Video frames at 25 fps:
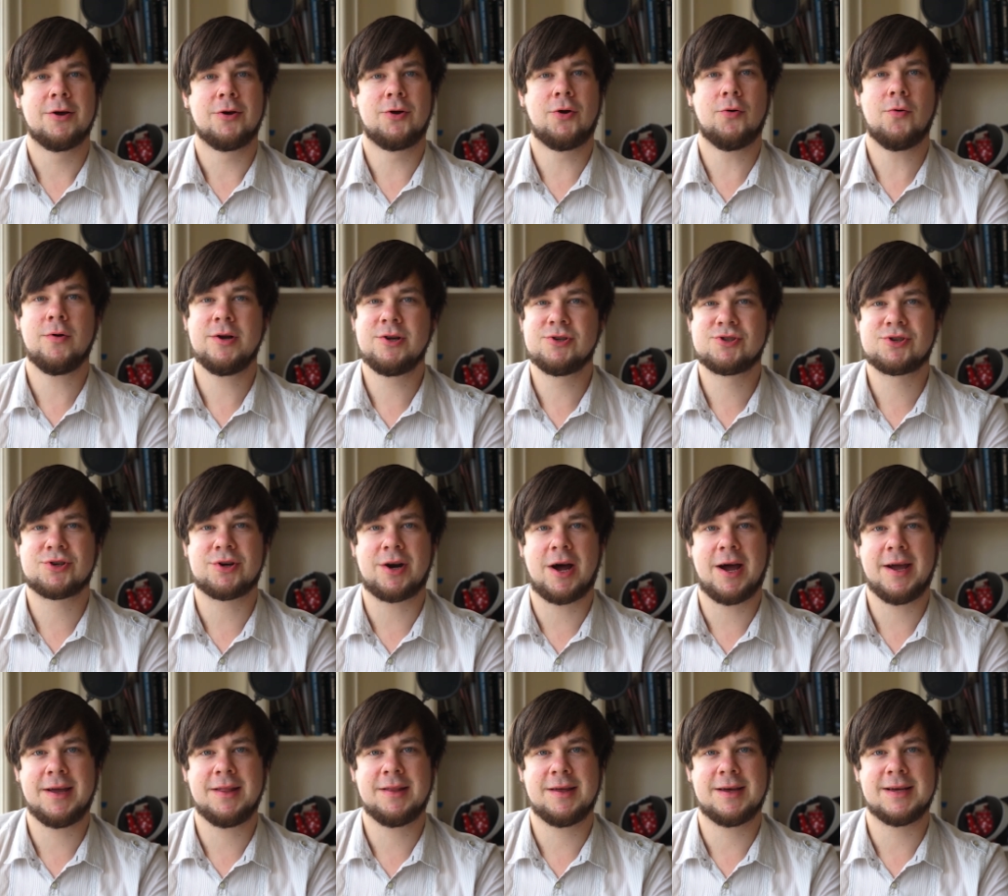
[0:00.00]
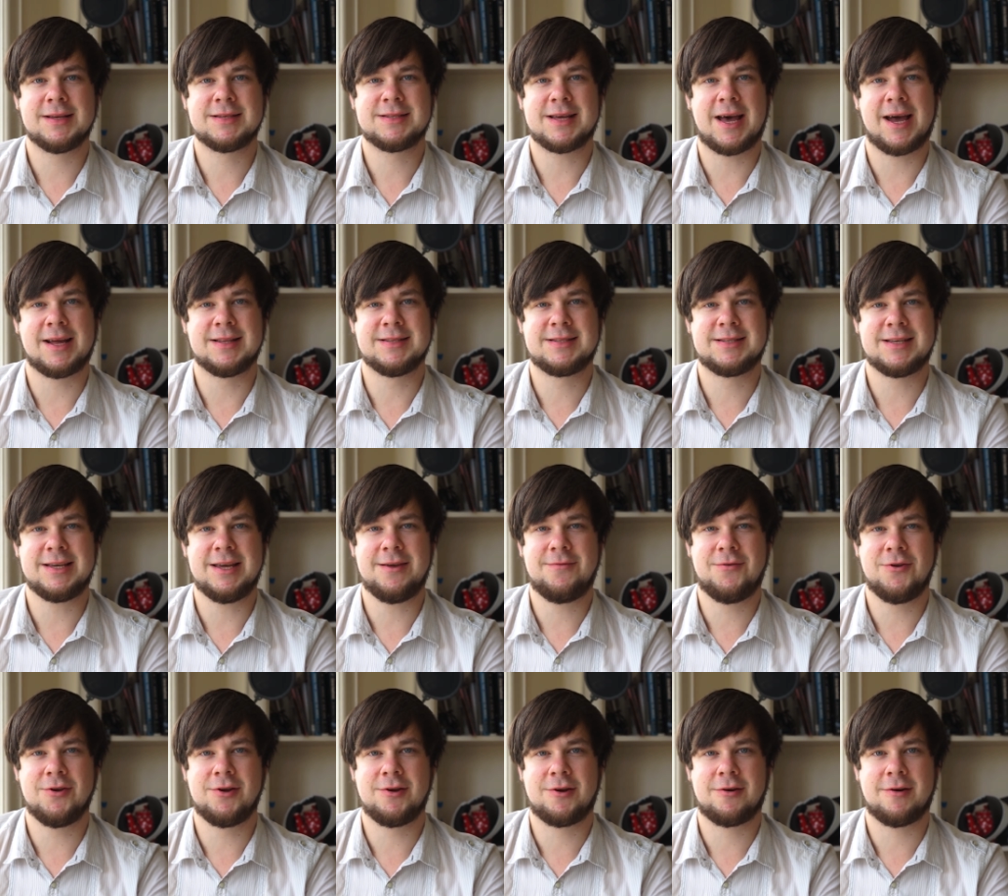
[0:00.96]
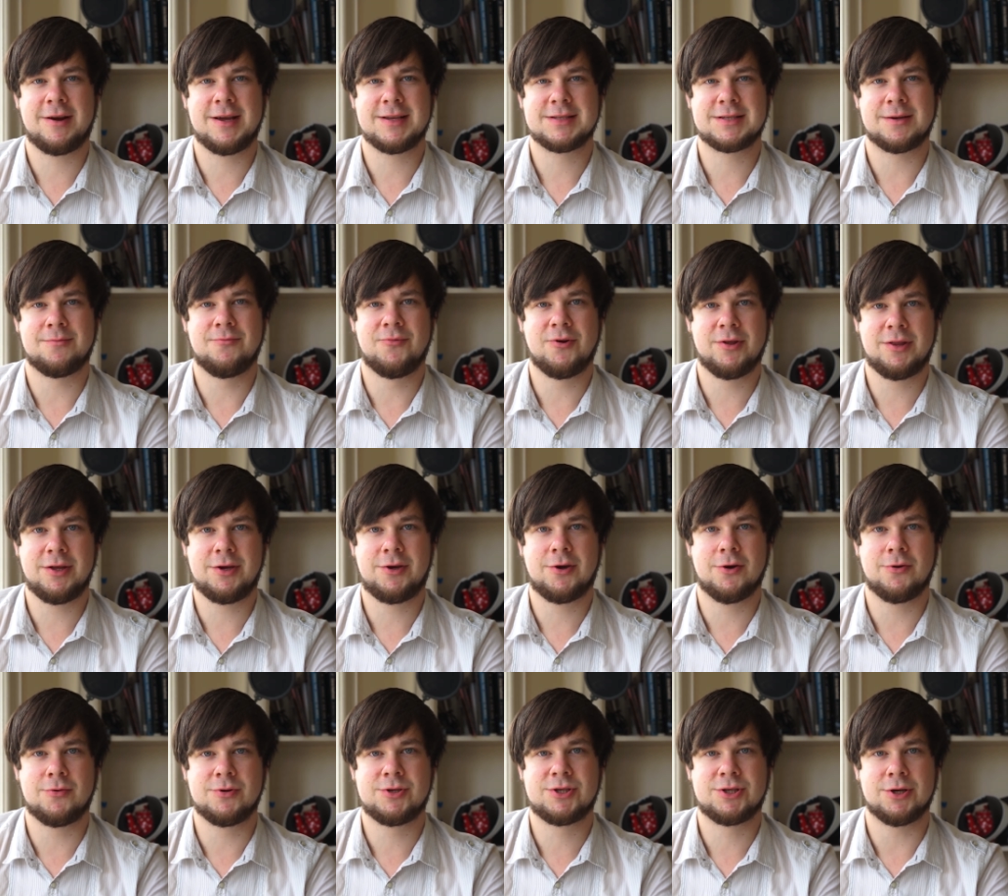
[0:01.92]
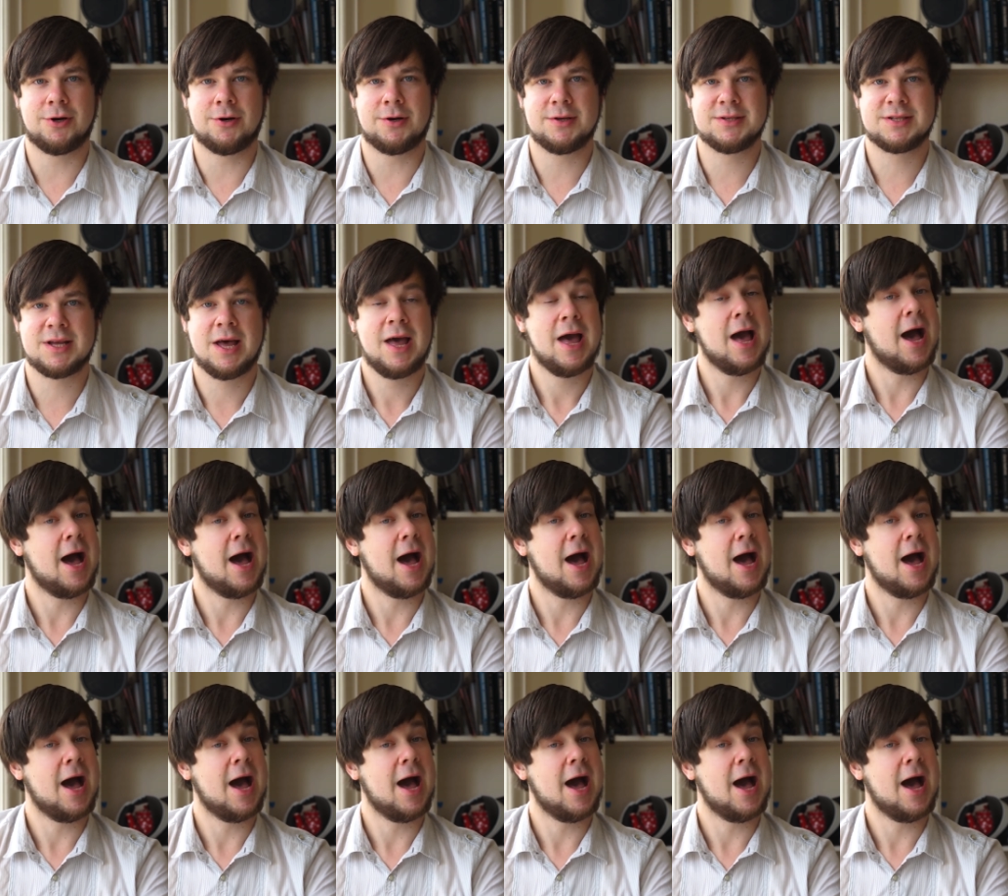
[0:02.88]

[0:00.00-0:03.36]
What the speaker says: Go and try this and see if you can create some really cool shots.